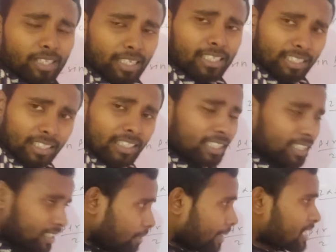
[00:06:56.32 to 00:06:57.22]
It is
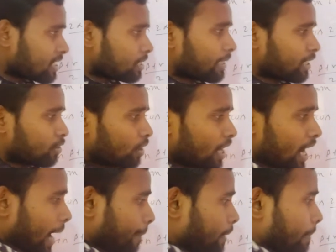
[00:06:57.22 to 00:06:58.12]
d minus c by 2.
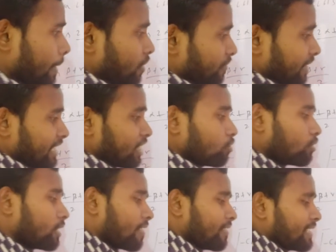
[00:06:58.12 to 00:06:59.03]
After manipulating, you
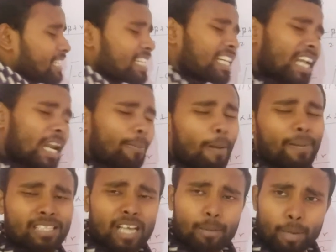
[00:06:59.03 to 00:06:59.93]
definitely get alpha
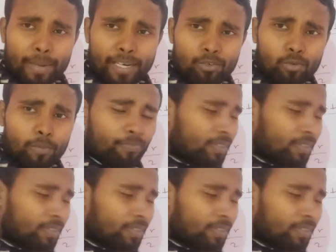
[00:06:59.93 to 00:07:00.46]
plus gamma by 2.